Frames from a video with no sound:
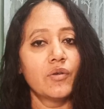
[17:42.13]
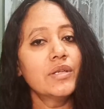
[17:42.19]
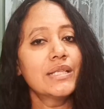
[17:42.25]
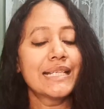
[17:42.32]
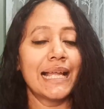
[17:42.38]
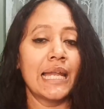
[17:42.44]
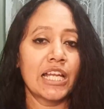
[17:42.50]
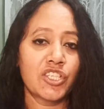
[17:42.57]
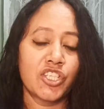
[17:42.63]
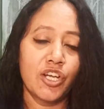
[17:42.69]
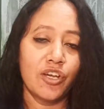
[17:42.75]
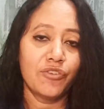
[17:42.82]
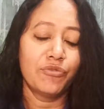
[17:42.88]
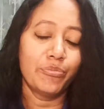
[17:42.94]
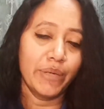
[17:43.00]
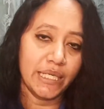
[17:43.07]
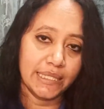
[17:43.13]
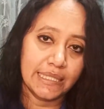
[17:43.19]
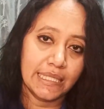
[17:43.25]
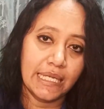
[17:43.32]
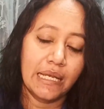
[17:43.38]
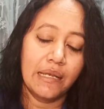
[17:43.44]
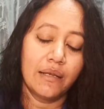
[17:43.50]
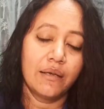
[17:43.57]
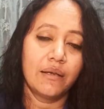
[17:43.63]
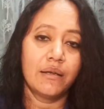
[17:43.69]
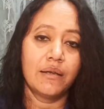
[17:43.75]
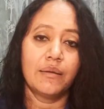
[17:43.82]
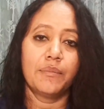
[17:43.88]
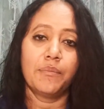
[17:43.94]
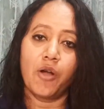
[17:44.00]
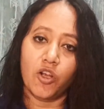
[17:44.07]
good collection of medicinal
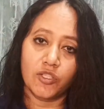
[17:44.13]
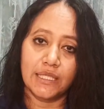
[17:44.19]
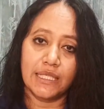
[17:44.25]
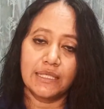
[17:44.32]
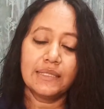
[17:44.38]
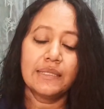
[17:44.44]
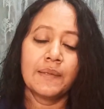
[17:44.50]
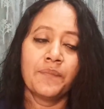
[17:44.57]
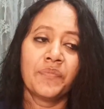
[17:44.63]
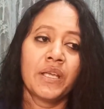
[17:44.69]
boxes.